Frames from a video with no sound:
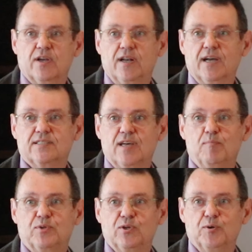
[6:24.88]
connects
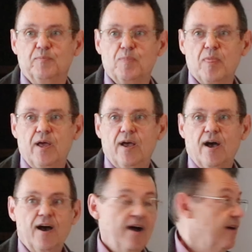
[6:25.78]
up to,
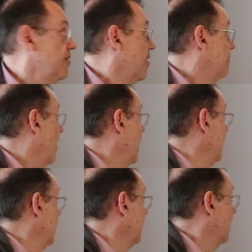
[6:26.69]

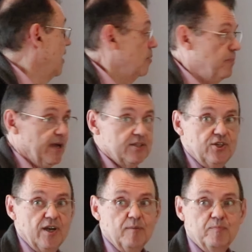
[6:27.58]
finding a PIC
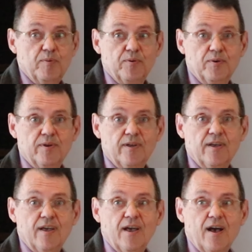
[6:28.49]
chip
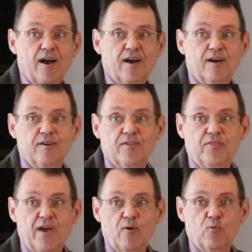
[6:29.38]

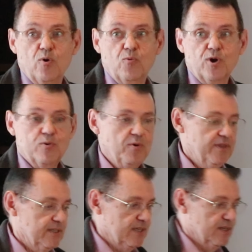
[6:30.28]
that will work with
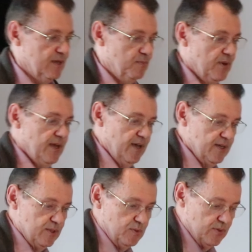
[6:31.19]
this system
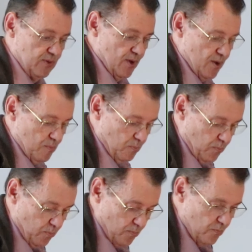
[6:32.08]
is
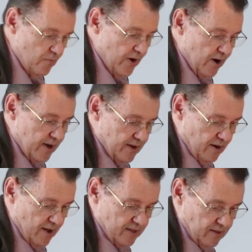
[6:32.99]
very
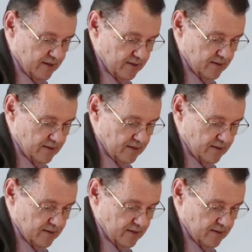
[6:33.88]
unlikely.